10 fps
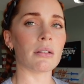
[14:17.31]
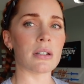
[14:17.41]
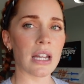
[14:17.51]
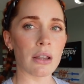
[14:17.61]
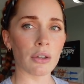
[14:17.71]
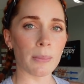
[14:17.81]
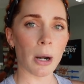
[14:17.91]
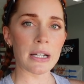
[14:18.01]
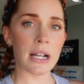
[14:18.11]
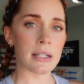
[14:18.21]
did
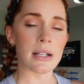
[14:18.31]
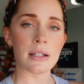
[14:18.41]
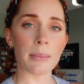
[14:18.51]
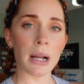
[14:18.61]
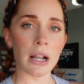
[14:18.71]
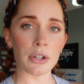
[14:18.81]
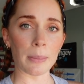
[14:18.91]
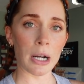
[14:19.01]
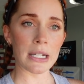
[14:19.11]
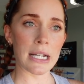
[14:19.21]
third-party testing, some kind of
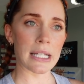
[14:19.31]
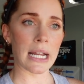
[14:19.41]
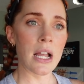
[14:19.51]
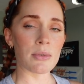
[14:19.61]
third-party testing,